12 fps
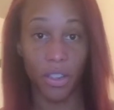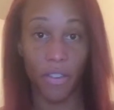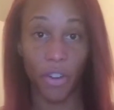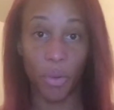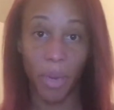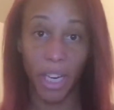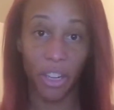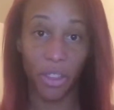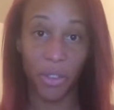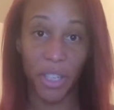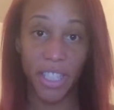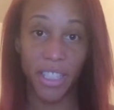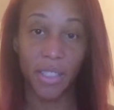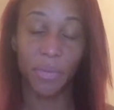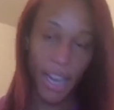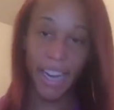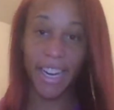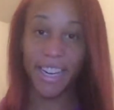of omega-3s.
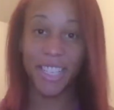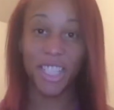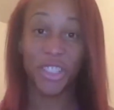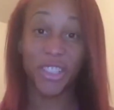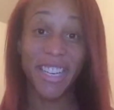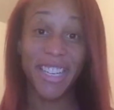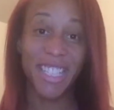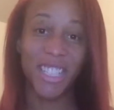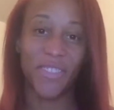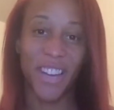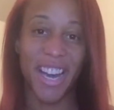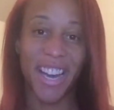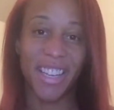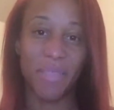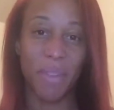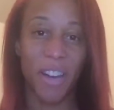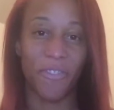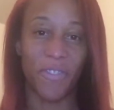And trans fat,
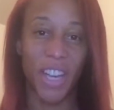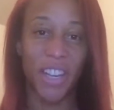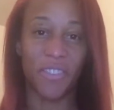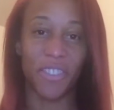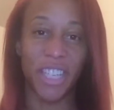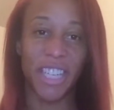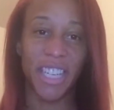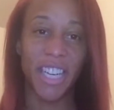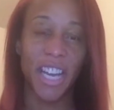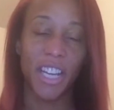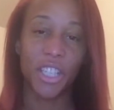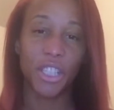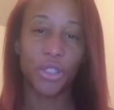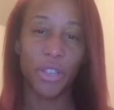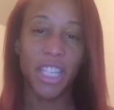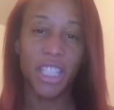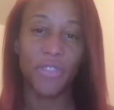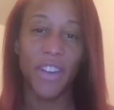my favorite.
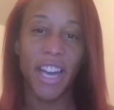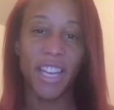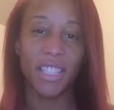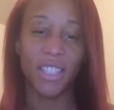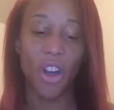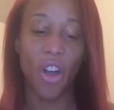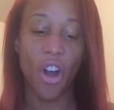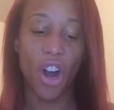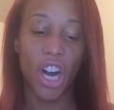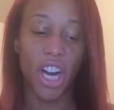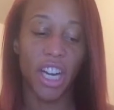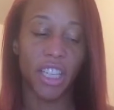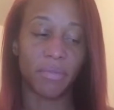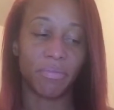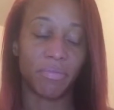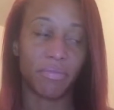Trans fats are